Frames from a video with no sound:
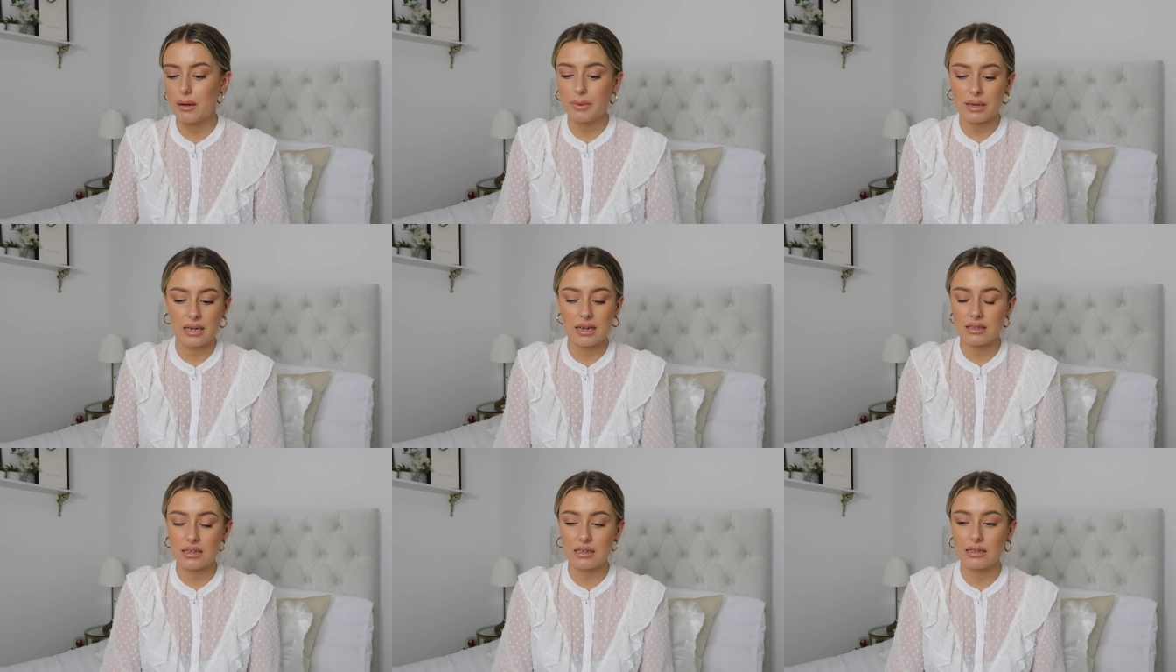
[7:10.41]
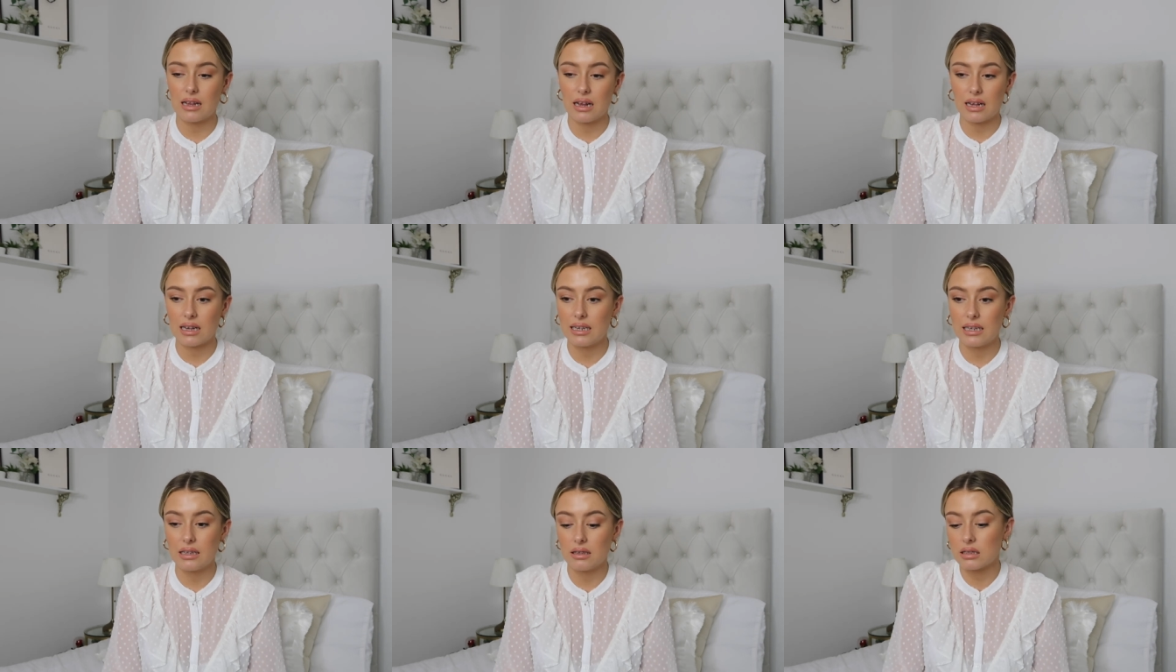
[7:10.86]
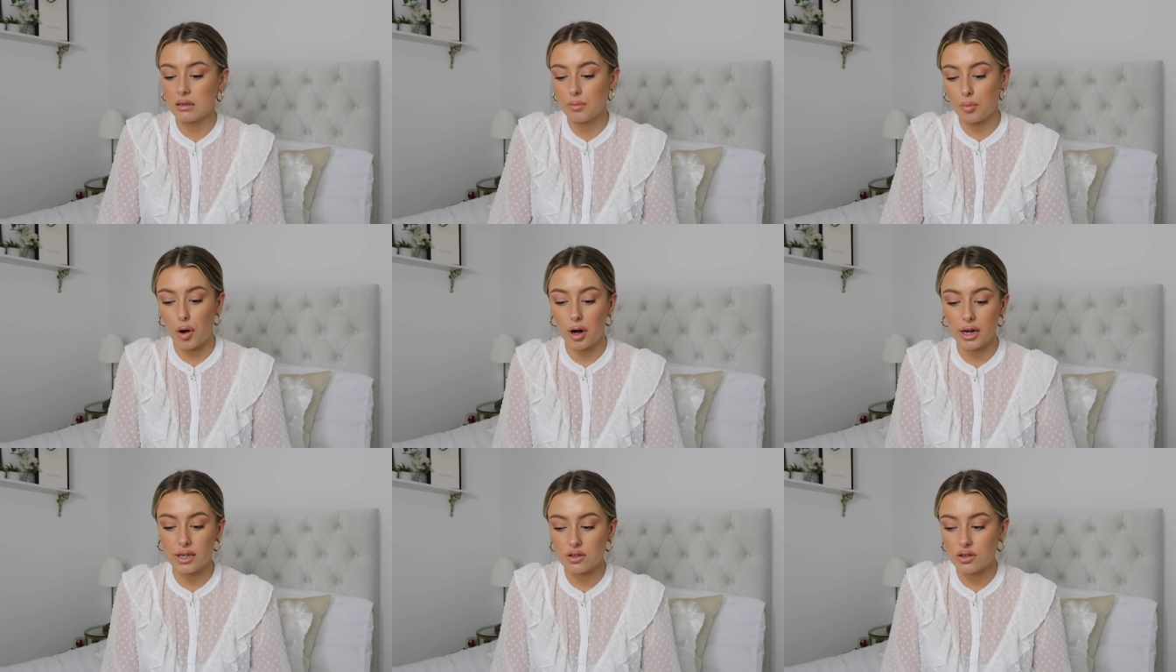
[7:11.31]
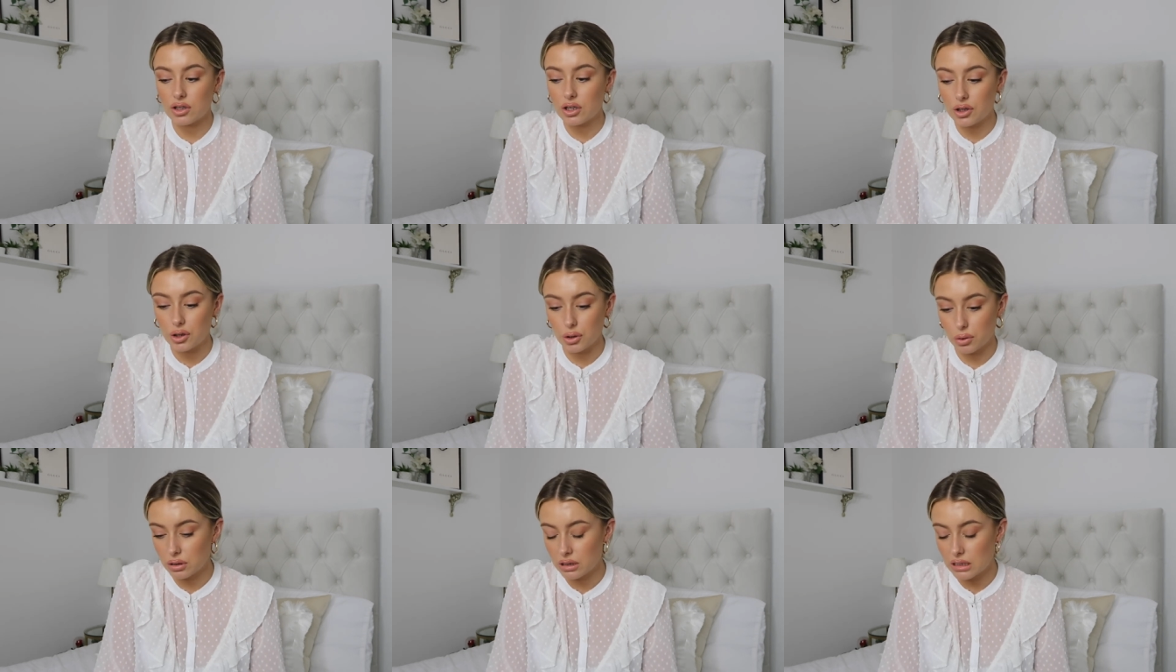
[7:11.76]
because it's like a little surprise on your
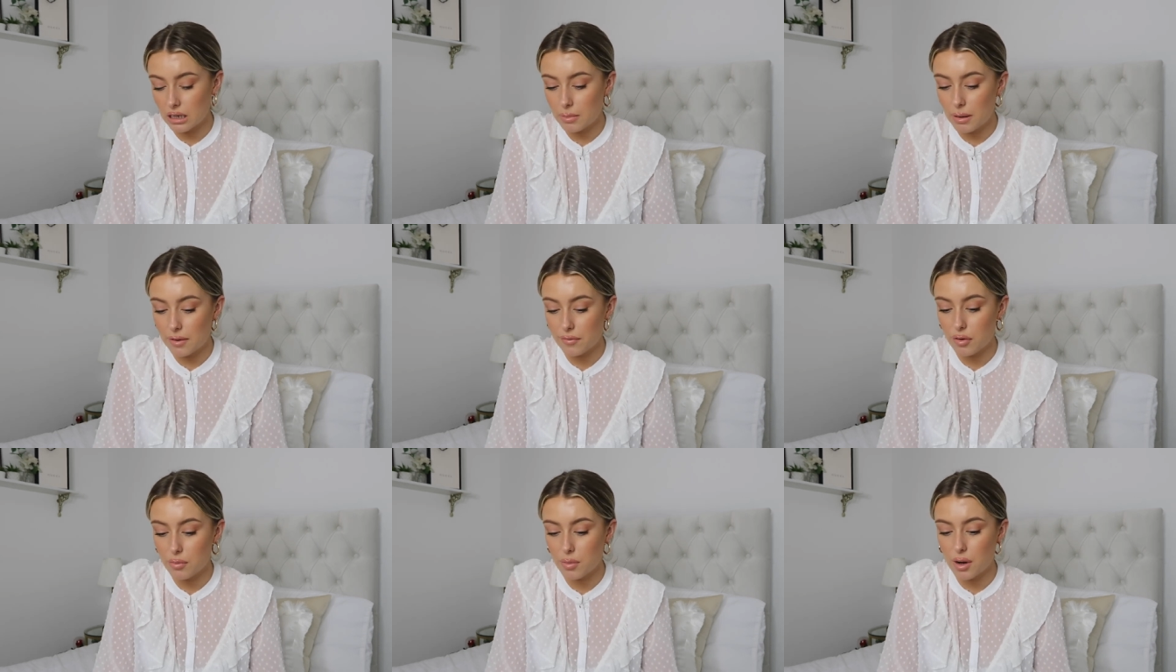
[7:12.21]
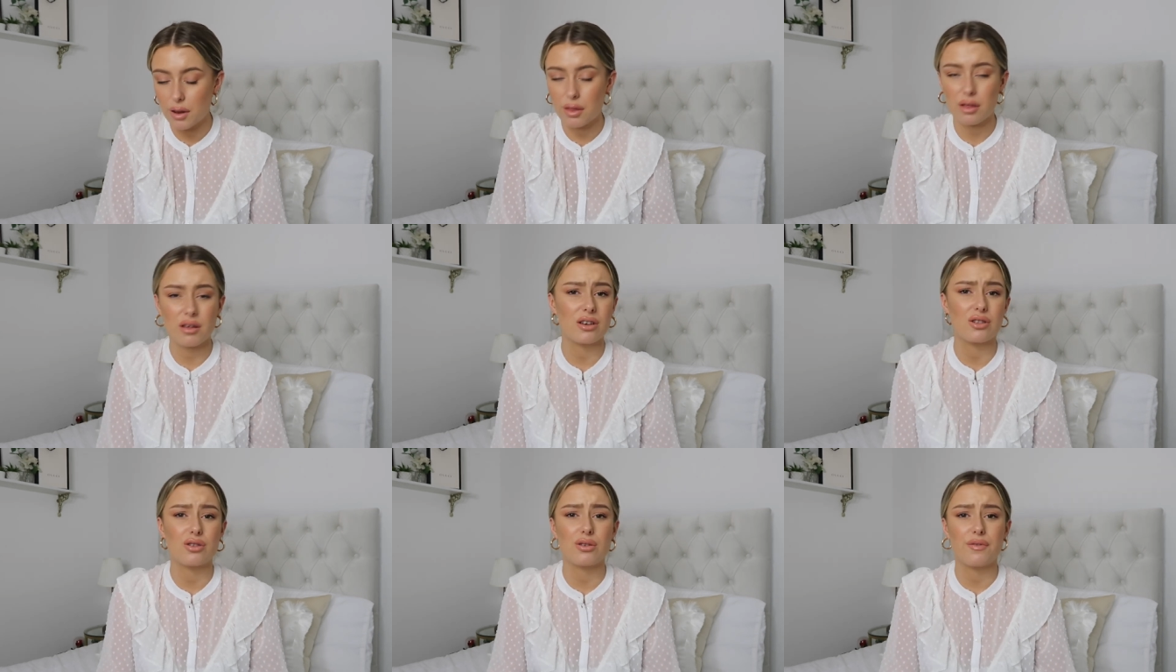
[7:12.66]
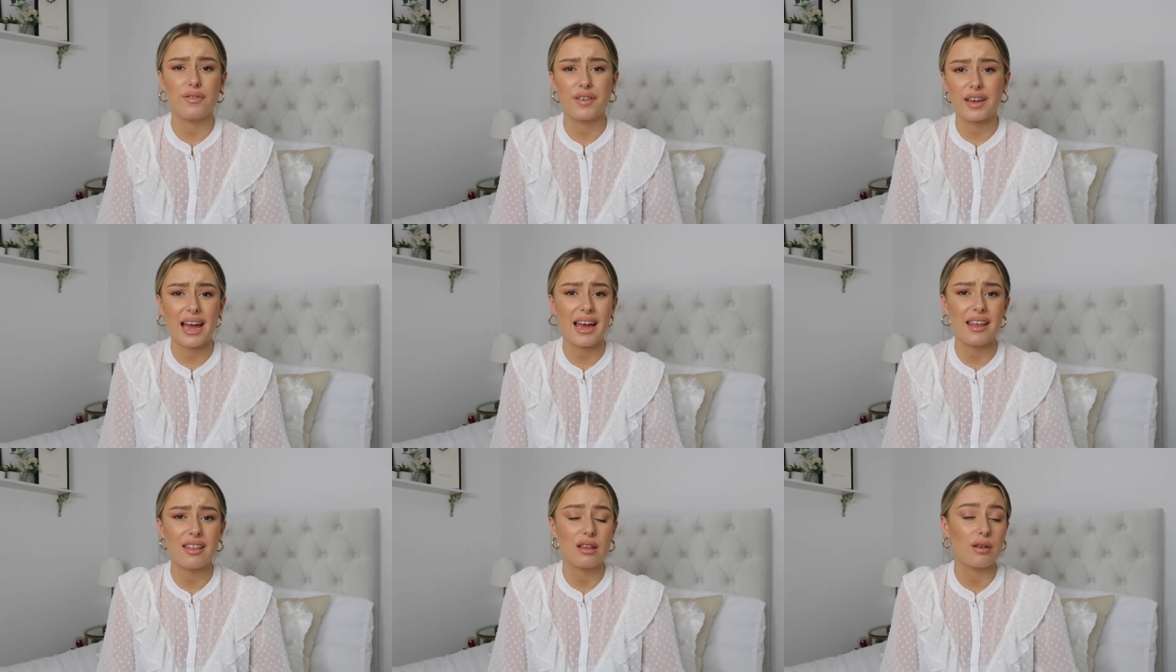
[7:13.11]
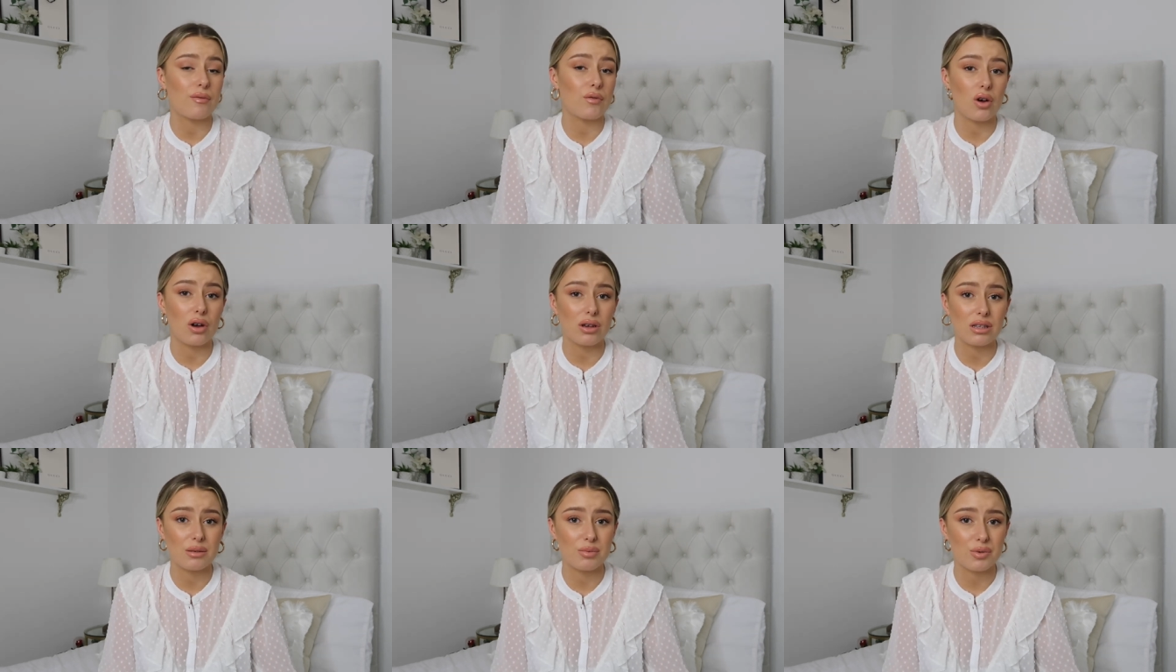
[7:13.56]
doorstep every month, because you forget that you've
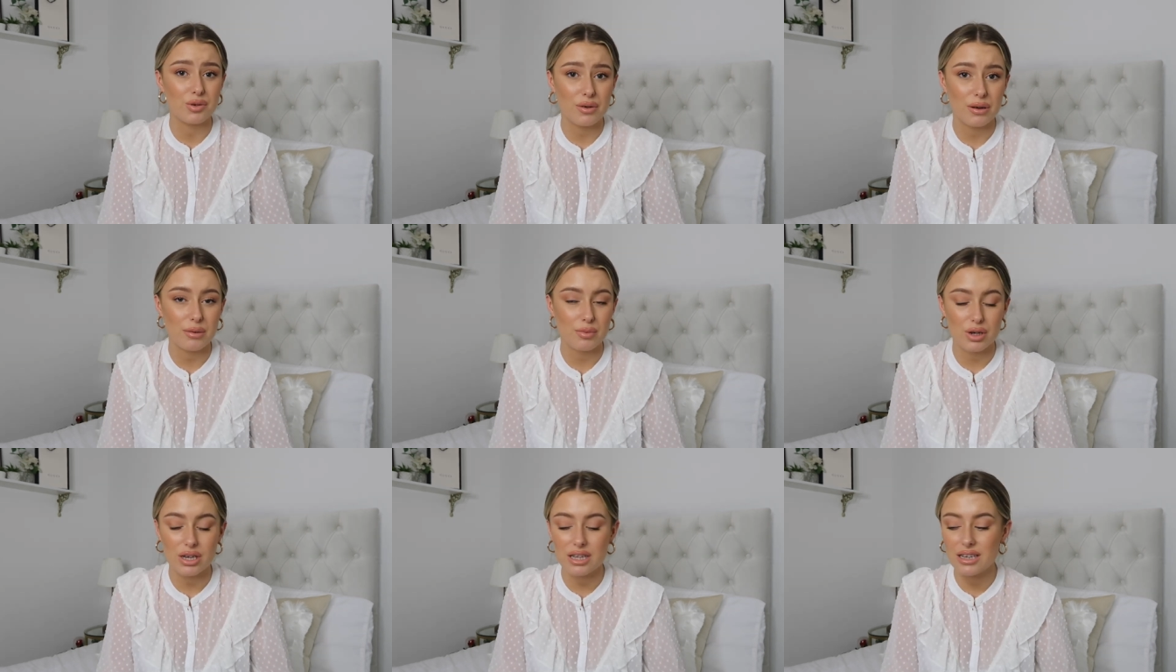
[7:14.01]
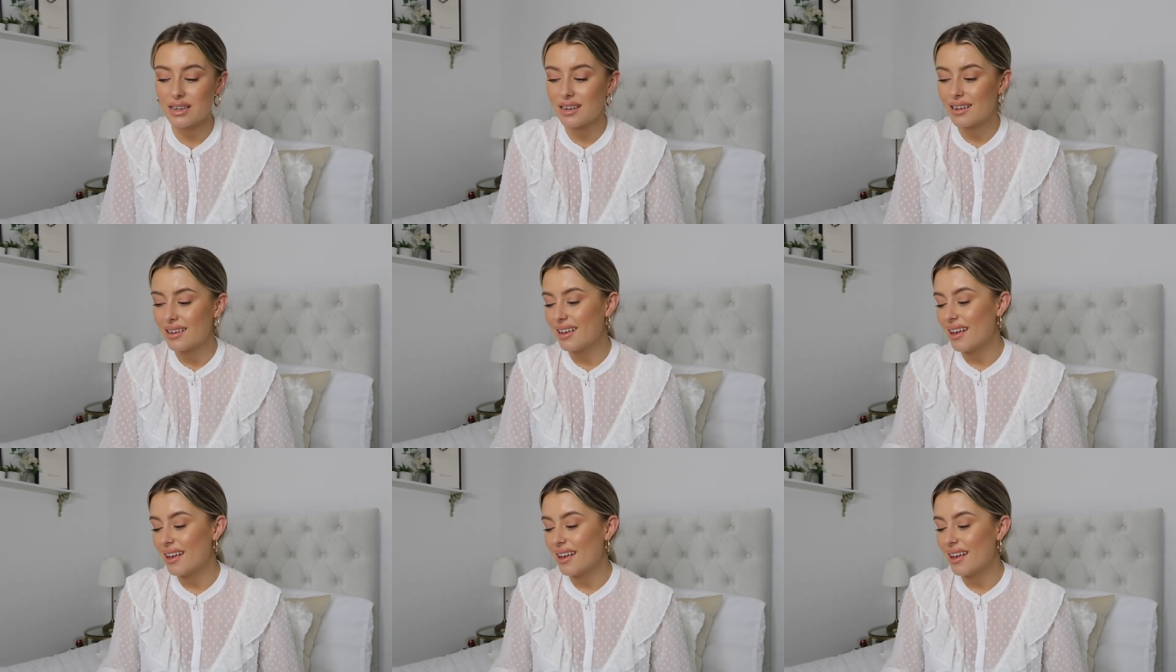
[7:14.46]
got a subscription.